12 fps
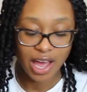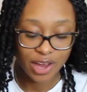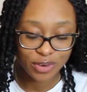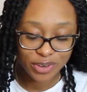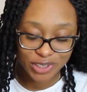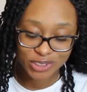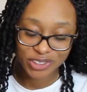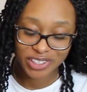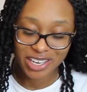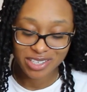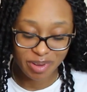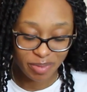I don't want to show you
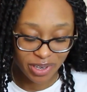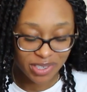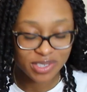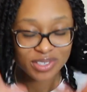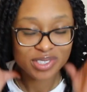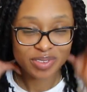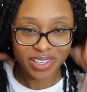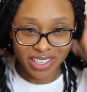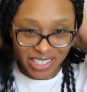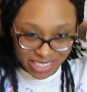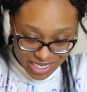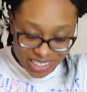guys my bathing suits
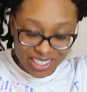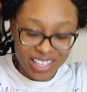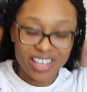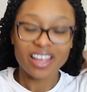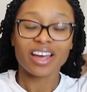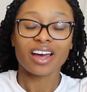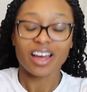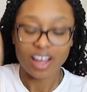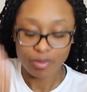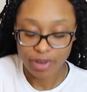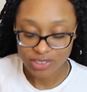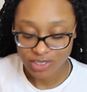because
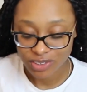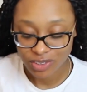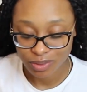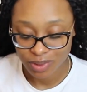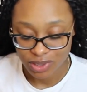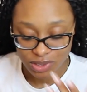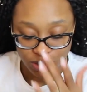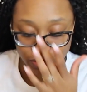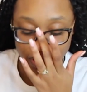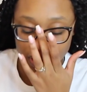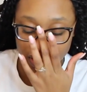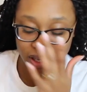I'm actually going to be
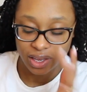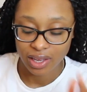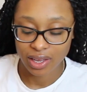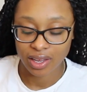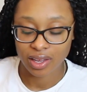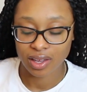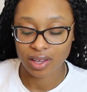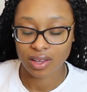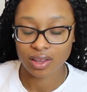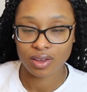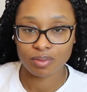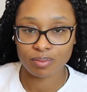doing a
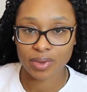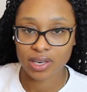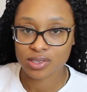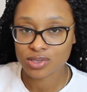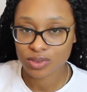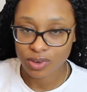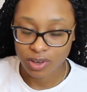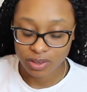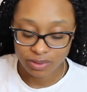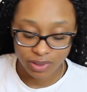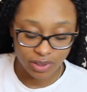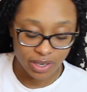bathing suit haul
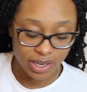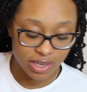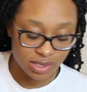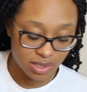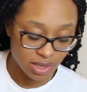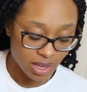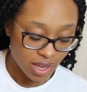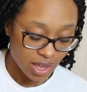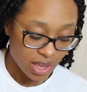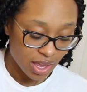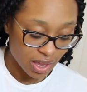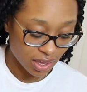for you guys,
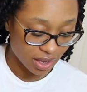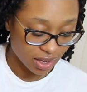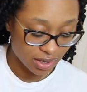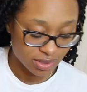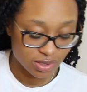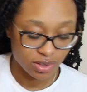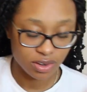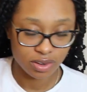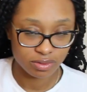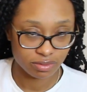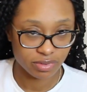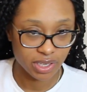and
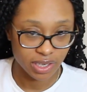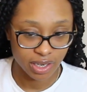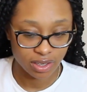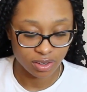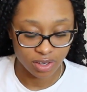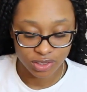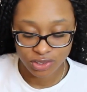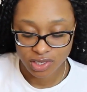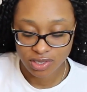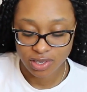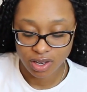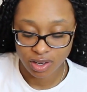when that
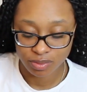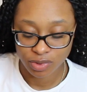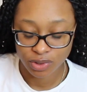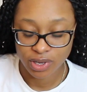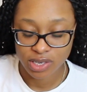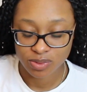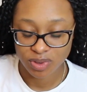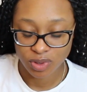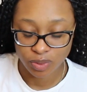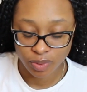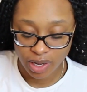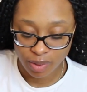launches, you guys will
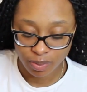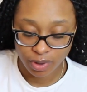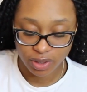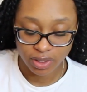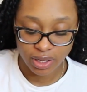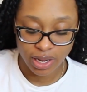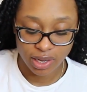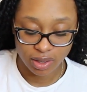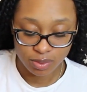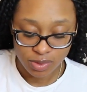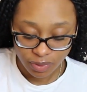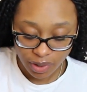know where I bought the
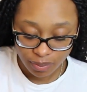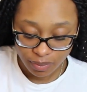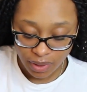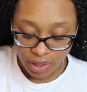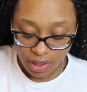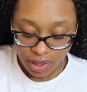items from.